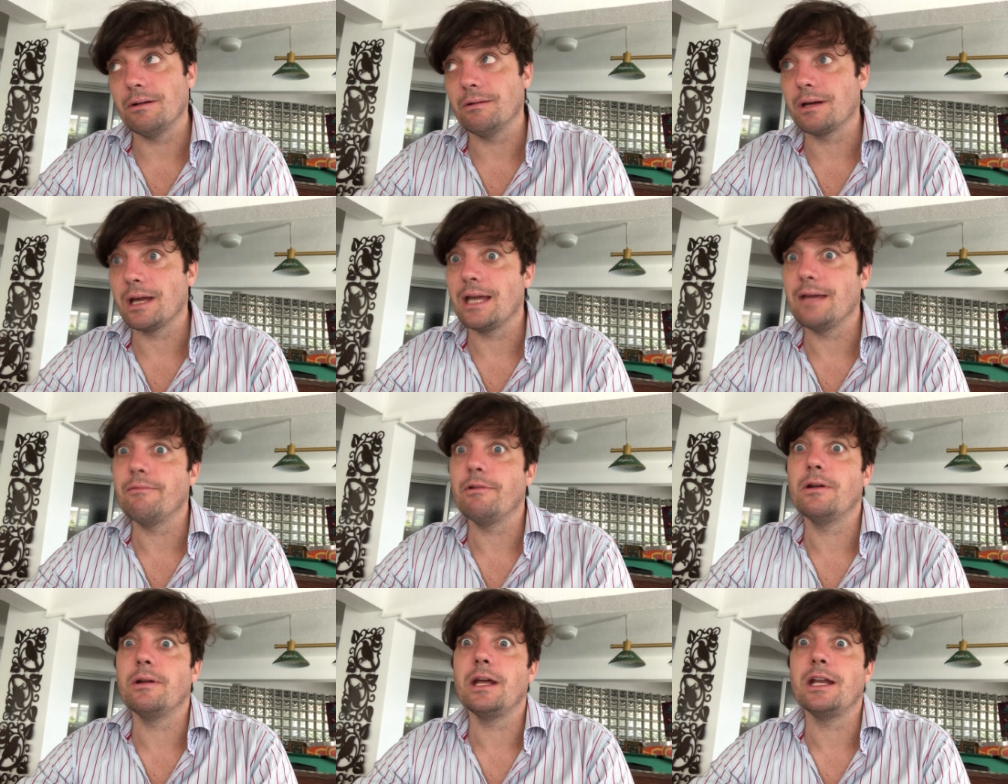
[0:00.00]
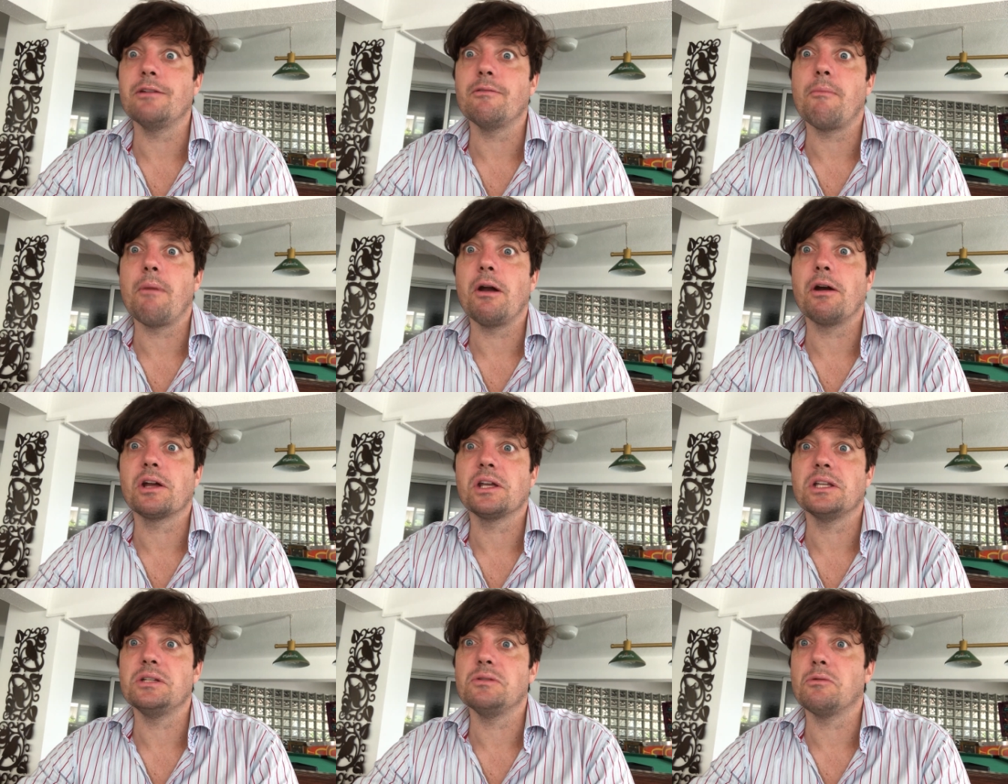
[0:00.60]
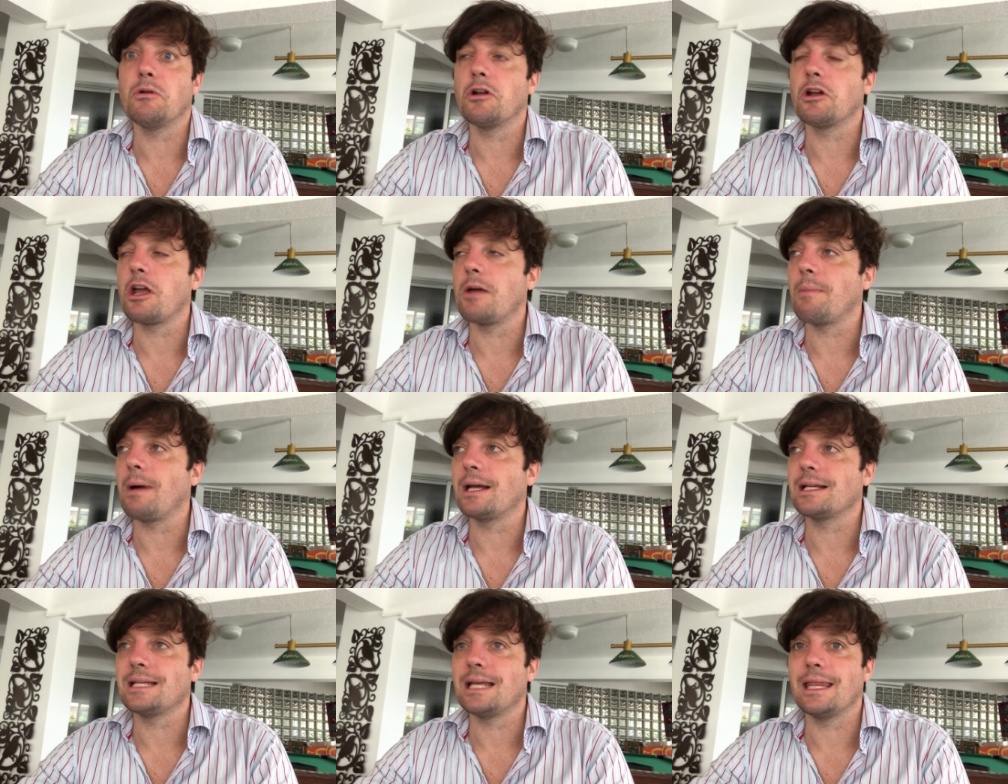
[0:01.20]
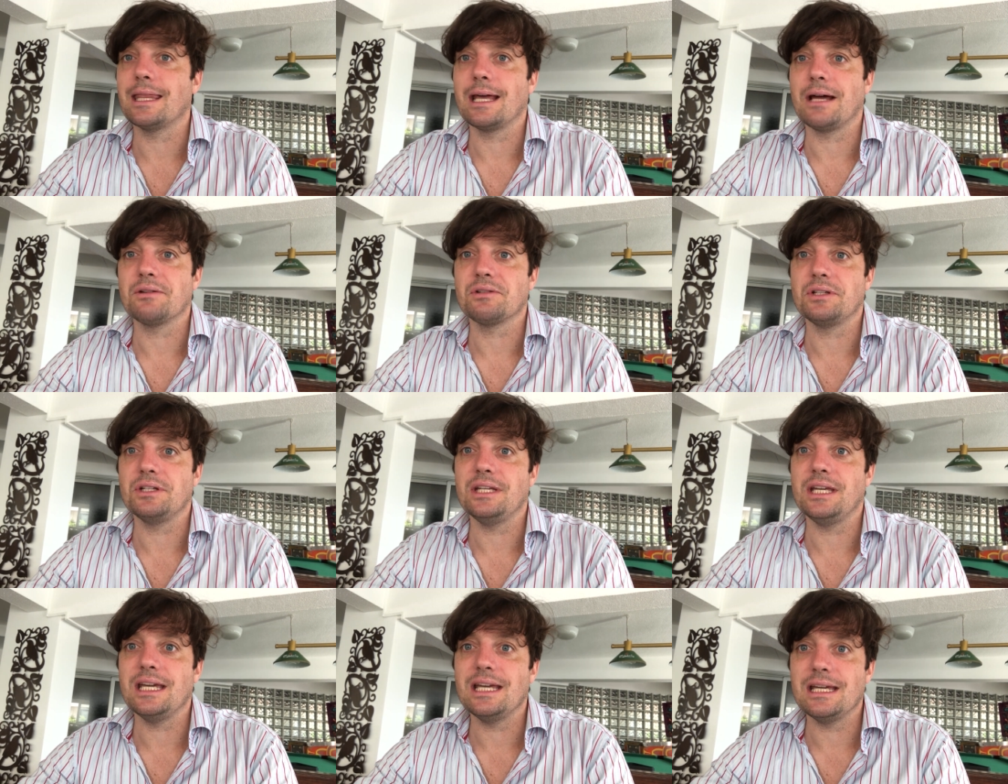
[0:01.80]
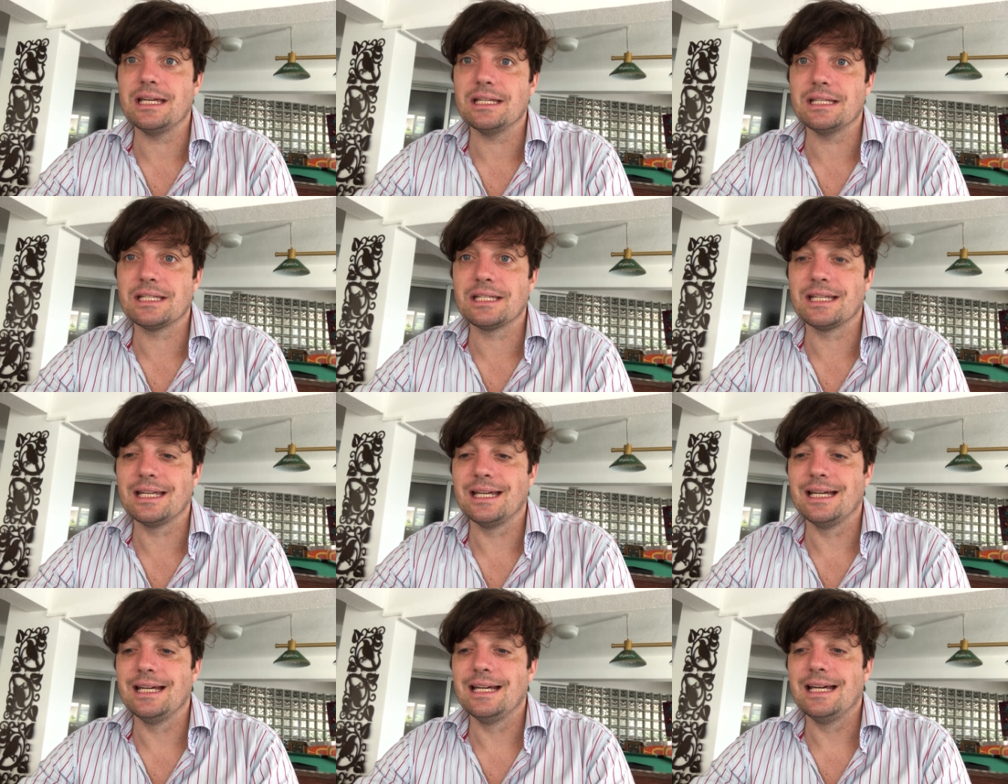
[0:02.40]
Okay, even Native Americans, you want to get back 10,000 years,